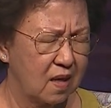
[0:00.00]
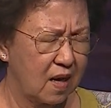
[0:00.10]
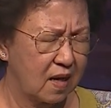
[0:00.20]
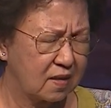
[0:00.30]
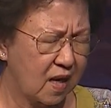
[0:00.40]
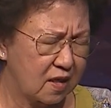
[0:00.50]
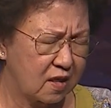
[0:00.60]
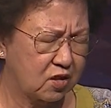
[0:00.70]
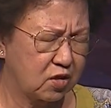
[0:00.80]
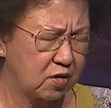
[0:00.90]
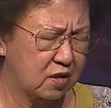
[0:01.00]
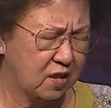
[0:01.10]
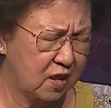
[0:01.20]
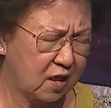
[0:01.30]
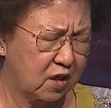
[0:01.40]
and that is to
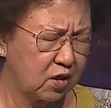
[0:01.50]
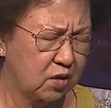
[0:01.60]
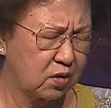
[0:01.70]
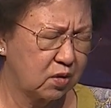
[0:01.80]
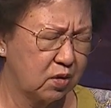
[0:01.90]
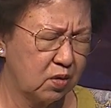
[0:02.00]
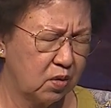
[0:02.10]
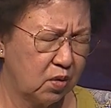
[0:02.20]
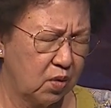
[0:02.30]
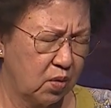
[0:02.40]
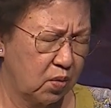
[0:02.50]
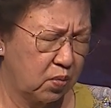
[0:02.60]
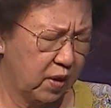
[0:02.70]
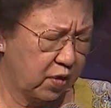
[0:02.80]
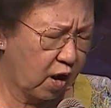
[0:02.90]
seek you
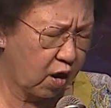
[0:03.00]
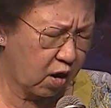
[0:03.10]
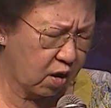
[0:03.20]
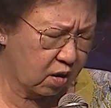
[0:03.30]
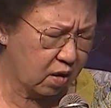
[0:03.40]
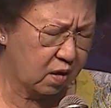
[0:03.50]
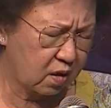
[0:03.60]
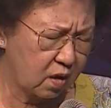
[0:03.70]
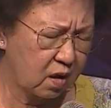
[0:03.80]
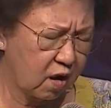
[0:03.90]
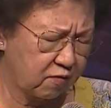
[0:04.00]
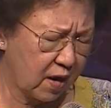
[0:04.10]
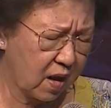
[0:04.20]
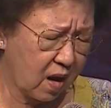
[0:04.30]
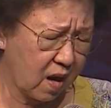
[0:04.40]
with all of
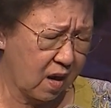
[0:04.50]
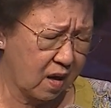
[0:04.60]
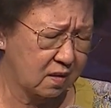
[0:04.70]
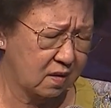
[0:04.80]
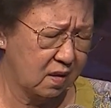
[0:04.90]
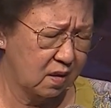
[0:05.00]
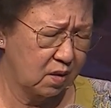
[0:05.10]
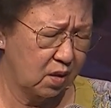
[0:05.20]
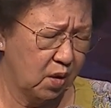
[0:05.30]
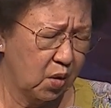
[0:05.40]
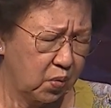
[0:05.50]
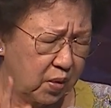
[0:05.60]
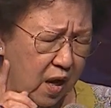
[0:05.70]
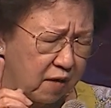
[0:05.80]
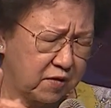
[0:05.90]
our hearts.
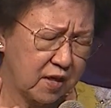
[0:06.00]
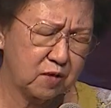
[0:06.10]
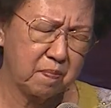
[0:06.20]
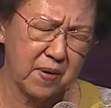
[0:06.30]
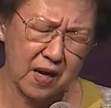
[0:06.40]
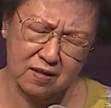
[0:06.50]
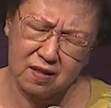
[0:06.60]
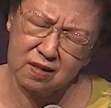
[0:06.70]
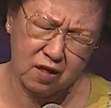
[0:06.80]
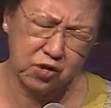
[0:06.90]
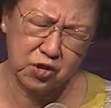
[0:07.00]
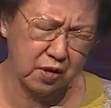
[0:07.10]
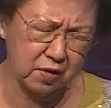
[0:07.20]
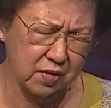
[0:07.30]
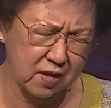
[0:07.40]
We have this blessed
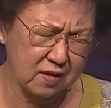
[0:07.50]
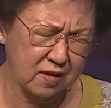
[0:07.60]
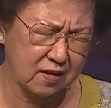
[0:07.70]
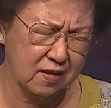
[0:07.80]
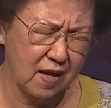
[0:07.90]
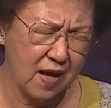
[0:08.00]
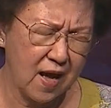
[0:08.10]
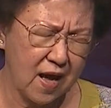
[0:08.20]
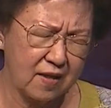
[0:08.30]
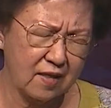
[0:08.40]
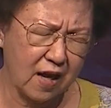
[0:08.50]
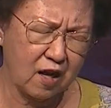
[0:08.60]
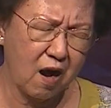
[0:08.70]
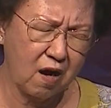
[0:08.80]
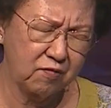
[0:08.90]
assurance and that
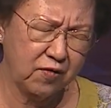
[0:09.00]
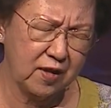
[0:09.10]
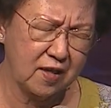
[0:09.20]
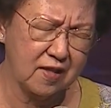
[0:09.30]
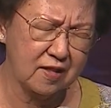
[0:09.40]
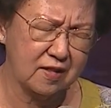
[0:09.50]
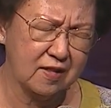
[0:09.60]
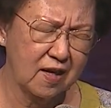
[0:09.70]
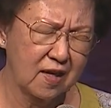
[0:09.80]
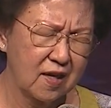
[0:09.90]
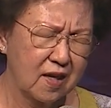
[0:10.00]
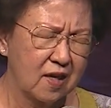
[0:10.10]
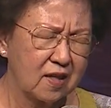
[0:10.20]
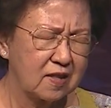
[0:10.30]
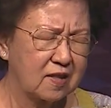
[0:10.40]
confidence
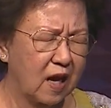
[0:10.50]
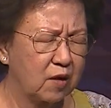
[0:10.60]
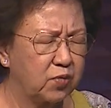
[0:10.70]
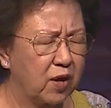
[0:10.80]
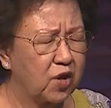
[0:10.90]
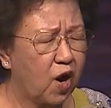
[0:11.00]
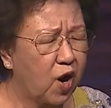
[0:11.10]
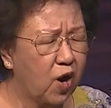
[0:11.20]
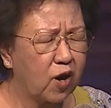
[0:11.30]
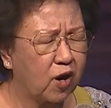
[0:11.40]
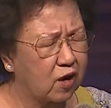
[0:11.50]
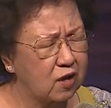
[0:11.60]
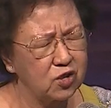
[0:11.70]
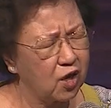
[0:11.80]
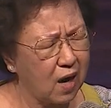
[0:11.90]
that with
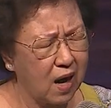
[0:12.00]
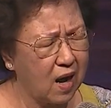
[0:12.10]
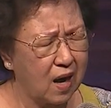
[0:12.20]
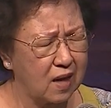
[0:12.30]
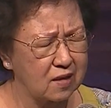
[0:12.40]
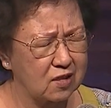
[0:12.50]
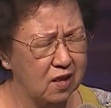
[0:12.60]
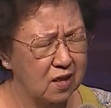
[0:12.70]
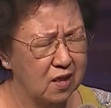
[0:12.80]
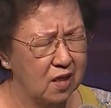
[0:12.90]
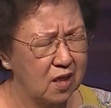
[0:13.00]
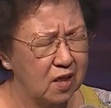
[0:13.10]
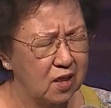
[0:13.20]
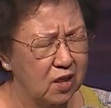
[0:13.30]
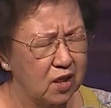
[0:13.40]
all your heart,
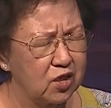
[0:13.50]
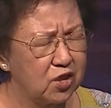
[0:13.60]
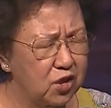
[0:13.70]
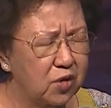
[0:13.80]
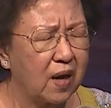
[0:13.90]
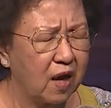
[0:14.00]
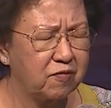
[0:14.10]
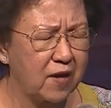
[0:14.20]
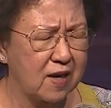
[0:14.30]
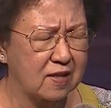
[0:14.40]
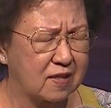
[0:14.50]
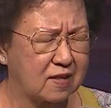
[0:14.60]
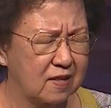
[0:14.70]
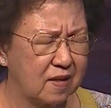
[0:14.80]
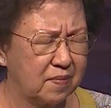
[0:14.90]
you love
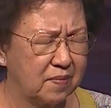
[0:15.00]
us.